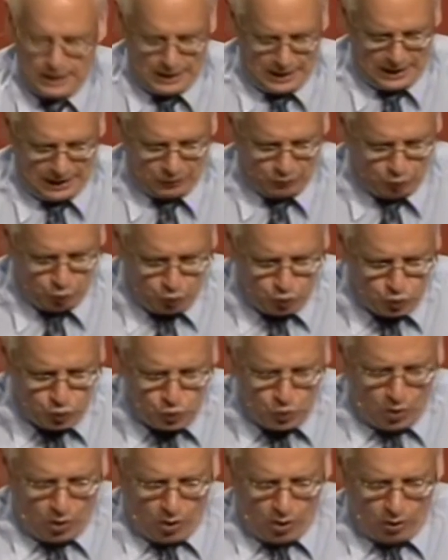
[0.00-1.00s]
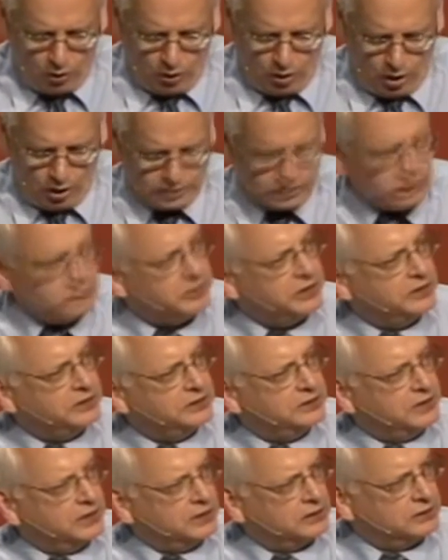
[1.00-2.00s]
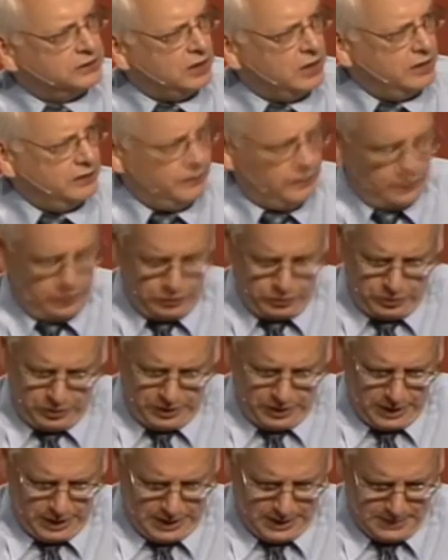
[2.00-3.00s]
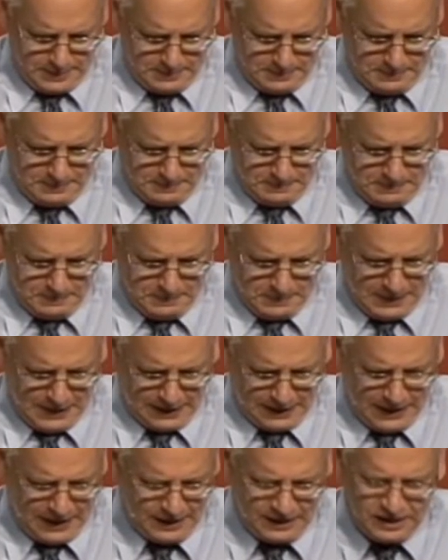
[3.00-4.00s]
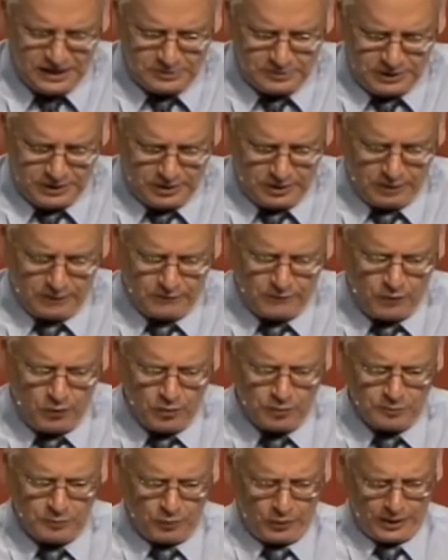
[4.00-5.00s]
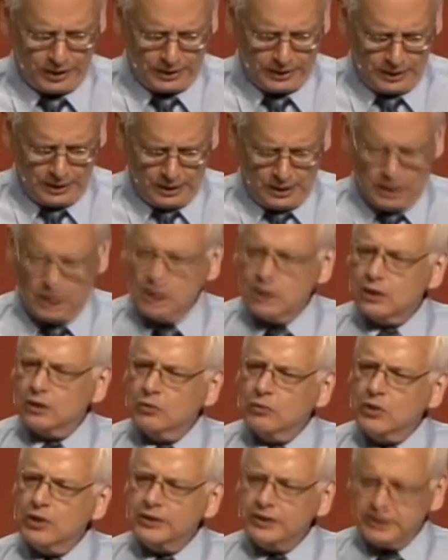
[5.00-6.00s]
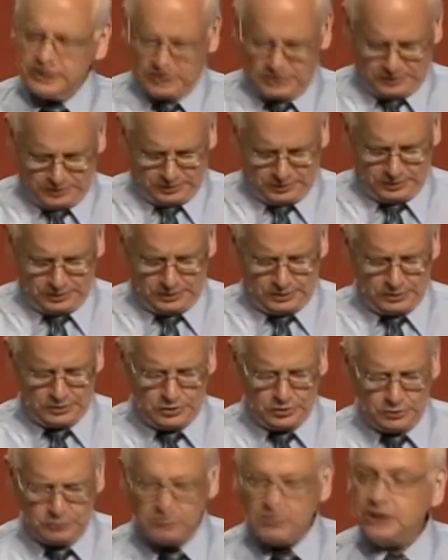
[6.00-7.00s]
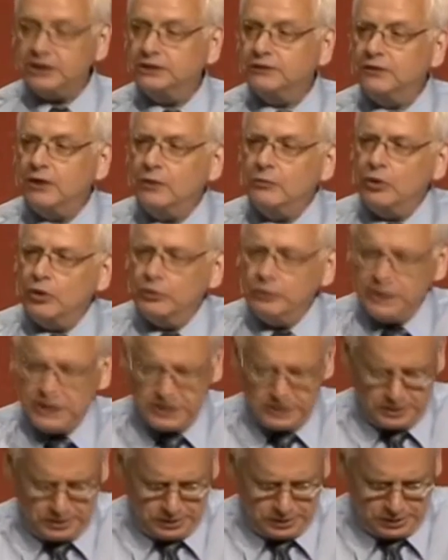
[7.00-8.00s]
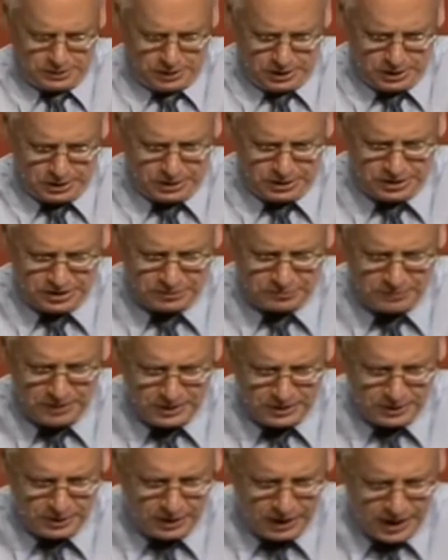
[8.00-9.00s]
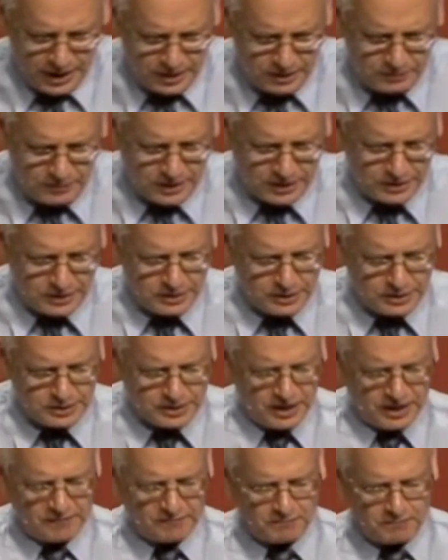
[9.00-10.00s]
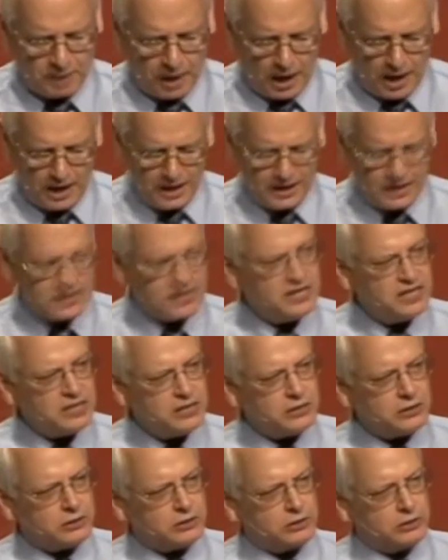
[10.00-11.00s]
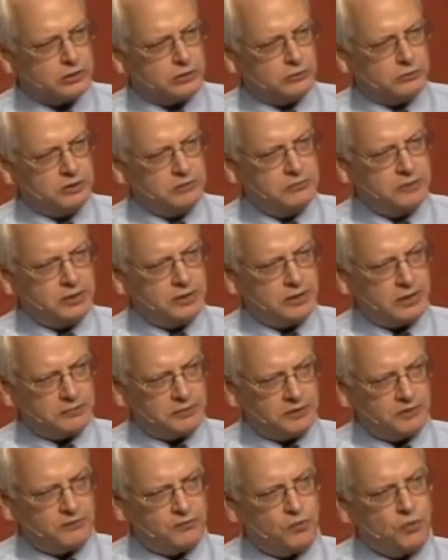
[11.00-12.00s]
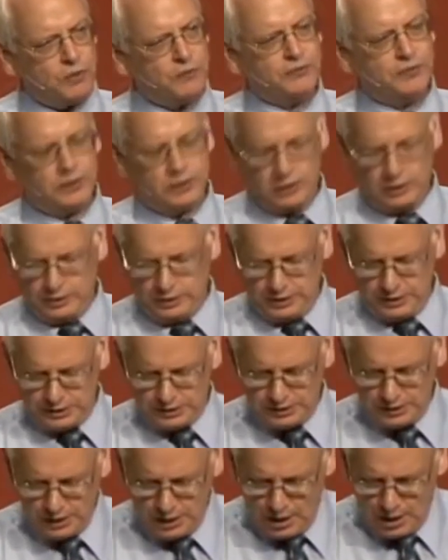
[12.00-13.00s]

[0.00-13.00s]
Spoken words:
and who all ought to be set aside for doing that. And that leads me to the 4th point. The one that's consumed much of our more recent discussion is United Methodists have pioneered, we've been at the forefront on this,